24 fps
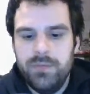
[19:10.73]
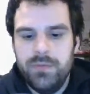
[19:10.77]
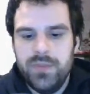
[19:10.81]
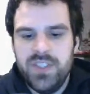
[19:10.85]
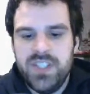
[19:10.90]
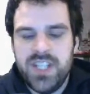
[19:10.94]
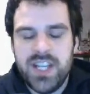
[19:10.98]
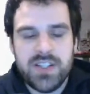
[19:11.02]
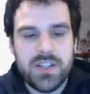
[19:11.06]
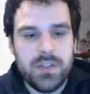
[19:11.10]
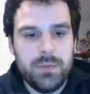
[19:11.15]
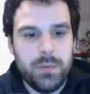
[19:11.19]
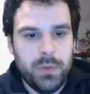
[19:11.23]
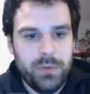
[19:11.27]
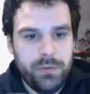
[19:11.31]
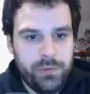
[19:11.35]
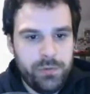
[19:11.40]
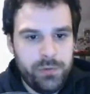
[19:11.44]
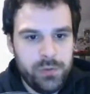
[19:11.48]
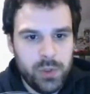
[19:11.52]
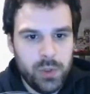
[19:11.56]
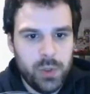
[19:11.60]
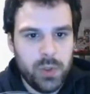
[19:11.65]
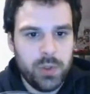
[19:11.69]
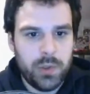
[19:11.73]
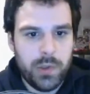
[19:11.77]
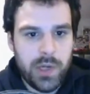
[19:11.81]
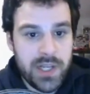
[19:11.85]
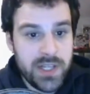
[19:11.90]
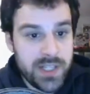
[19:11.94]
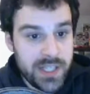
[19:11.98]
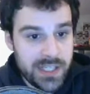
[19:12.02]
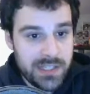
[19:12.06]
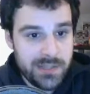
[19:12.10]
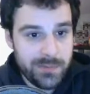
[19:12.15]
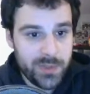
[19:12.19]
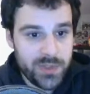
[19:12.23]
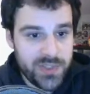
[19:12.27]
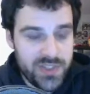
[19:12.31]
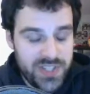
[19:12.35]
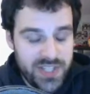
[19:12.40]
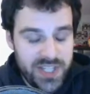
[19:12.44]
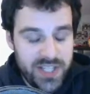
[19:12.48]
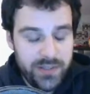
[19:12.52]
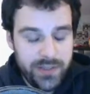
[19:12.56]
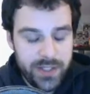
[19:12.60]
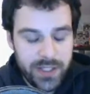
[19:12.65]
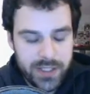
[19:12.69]
decibel floor and decibel
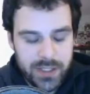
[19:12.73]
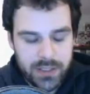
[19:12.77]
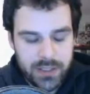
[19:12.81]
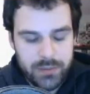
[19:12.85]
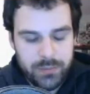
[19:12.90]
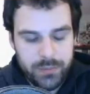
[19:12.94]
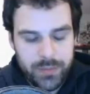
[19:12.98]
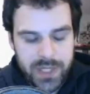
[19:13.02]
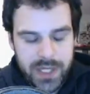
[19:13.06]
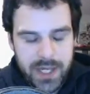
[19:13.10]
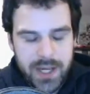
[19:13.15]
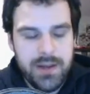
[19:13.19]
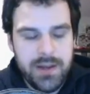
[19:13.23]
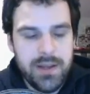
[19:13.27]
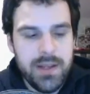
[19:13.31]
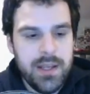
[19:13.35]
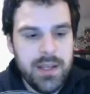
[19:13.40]
ceiling can be.